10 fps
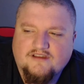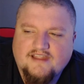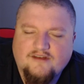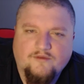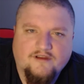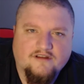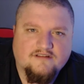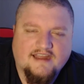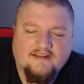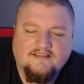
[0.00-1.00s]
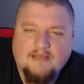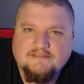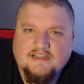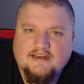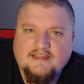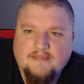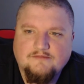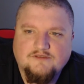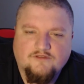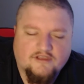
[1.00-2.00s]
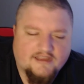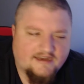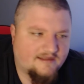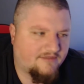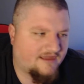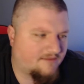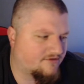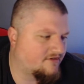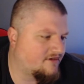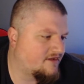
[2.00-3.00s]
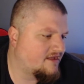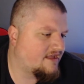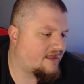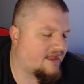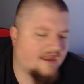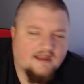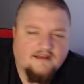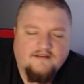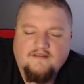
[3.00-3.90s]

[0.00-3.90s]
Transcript: of weird, kind of lopsided games if you look at it on paper, and